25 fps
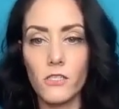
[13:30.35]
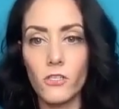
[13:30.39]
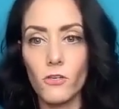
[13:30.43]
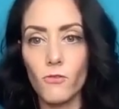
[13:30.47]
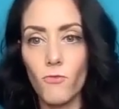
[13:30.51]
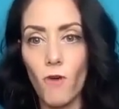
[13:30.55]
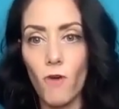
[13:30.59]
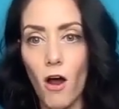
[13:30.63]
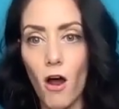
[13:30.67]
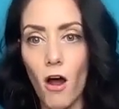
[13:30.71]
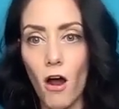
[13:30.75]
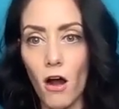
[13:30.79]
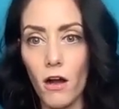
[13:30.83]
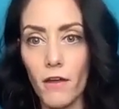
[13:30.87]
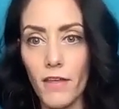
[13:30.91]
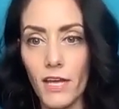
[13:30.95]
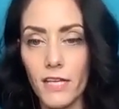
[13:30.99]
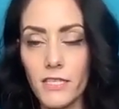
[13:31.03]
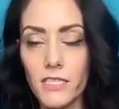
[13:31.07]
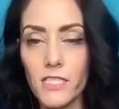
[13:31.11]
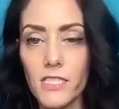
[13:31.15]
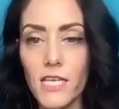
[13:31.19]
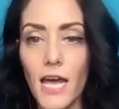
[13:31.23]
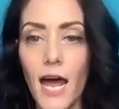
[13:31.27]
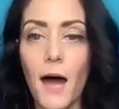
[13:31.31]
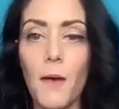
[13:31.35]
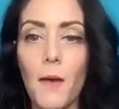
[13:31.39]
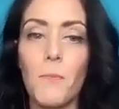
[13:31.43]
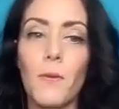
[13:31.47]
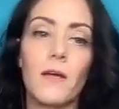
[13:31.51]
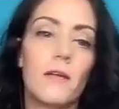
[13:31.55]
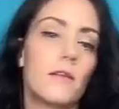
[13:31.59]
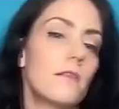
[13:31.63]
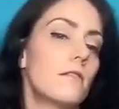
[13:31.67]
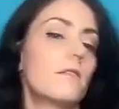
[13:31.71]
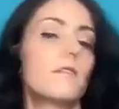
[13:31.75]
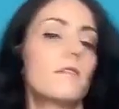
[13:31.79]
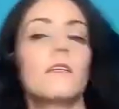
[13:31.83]
the wrong that's
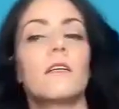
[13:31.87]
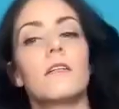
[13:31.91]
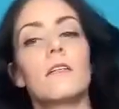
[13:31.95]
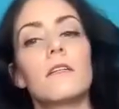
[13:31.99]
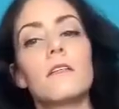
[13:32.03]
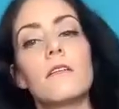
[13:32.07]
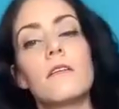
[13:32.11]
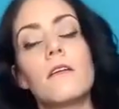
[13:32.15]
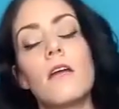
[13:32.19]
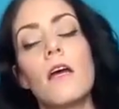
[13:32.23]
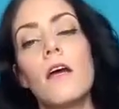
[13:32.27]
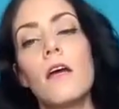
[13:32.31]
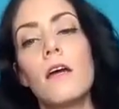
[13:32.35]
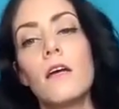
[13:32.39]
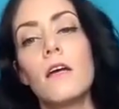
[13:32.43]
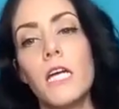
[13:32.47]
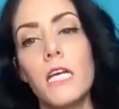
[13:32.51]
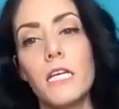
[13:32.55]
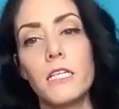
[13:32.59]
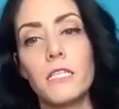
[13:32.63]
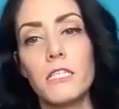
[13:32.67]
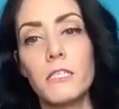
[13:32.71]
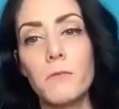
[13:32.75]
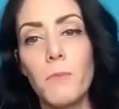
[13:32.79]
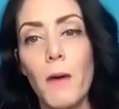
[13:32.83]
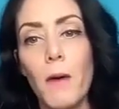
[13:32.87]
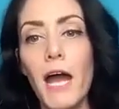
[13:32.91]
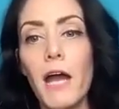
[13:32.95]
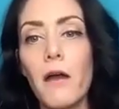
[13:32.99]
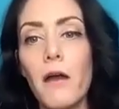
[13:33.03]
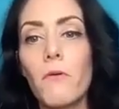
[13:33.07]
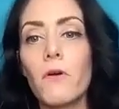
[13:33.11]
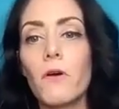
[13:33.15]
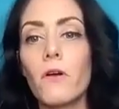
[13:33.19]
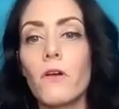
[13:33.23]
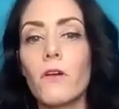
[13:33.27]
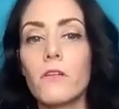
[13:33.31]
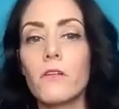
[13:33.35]
happened and it
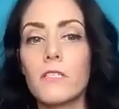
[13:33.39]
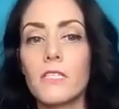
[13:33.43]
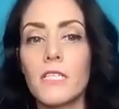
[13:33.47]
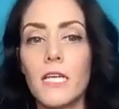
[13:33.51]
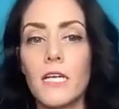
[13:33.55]
spirals.